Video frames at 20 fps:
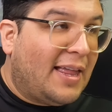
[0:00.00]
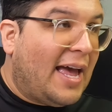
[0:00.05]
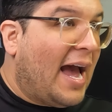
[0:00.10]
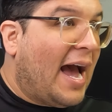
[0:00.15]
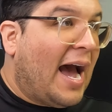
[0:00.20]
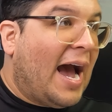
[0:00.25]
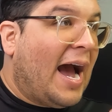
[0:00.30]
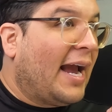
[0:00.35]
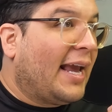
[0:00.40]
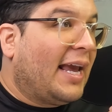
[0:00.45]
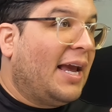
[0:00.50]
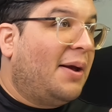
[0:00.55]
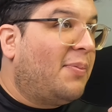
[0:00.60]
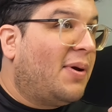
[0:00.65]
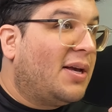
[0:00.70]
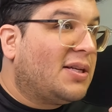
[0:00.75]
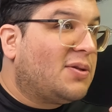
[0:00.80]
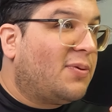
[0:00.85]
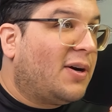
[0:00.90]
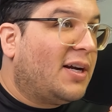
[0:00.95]
that I get
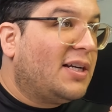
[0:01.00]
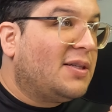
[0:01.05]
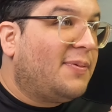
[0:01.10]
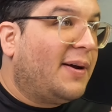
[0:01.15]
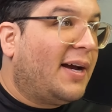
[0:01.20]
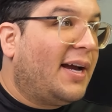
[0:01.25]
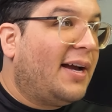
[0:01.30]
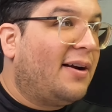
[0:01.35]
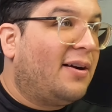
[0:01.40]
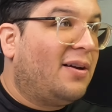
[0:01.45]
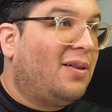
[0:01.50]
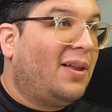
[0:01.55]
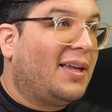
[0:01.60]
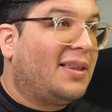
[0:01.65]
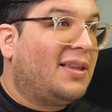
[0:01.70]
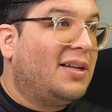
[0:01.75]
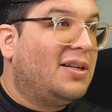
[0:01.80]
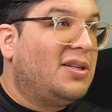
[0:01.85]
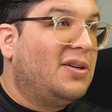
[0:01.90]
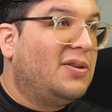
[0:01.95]
mesmerized by are
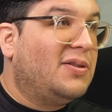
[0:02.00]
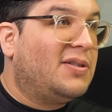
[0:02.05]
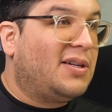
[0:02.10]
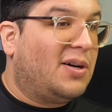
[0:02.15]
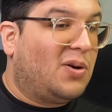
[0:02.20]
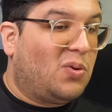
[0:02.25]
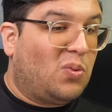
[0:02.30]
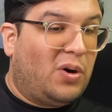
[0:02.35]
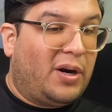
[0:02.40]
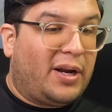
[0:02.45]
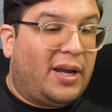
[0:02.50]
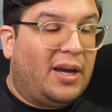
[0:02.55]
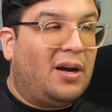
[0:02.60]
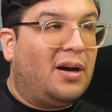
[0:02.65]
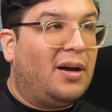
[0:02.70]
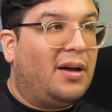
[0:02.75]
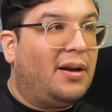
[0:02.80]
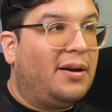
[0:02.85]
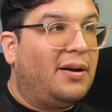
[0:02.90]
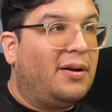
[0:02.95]
like the dudes that are working
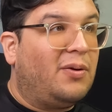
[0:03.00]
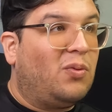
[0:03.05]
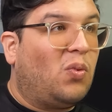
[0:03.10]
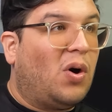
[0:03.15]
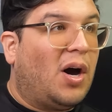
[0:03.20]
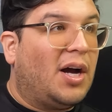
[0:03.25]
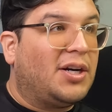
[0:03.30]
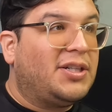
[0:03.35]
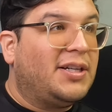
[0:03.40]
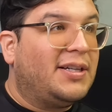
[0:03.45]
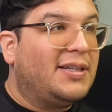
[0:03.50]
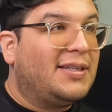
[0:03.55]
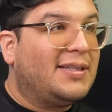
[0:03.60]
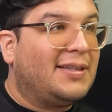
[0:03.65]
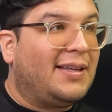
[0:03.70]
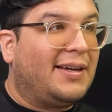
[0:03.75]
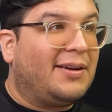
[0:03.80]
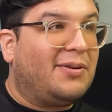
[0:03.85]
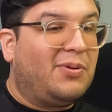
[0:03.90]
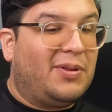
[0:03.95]
on
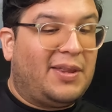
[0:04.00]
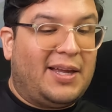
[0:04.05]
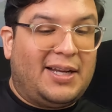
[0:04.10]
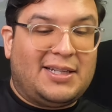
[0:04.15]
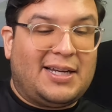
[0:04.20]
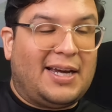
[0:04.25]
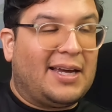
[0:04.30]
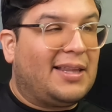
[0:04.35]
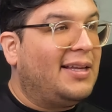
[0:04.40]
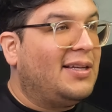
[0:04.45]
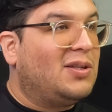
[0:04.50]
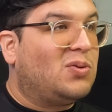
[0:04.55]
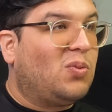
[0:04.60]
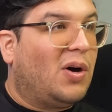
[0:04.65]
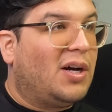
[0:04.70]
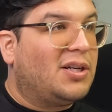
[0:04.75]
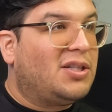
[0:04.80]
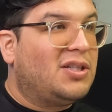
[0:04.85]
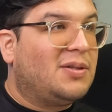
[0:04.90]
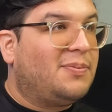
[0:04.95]
watches, like when they take these
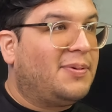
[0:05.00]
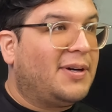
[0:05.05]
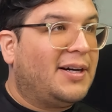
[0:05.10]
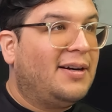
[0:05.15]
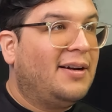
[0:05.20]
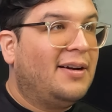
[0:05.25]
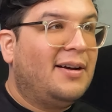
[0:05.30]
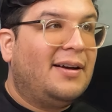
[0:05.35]
watches apart.